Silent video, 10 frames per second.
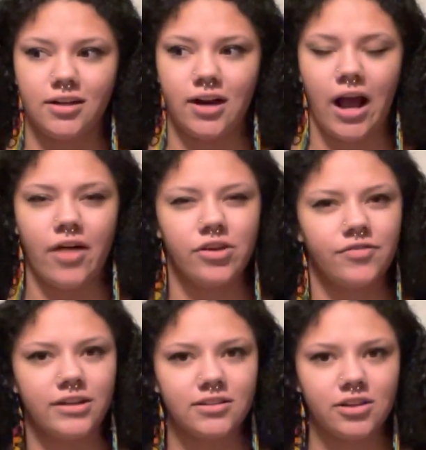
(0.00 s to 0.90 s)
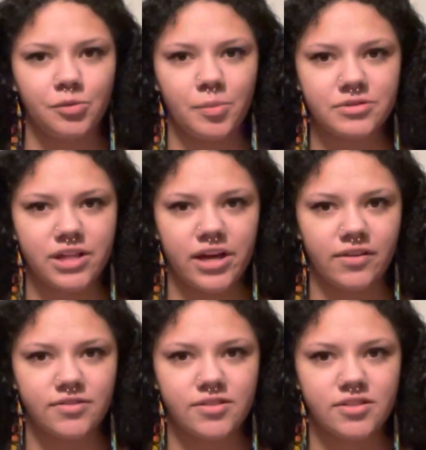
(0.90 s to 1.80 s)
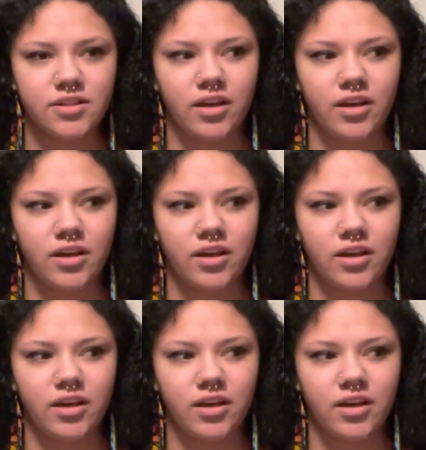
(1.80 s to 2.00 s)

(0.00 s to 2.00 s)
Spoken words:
how that affected a lot of people's lives.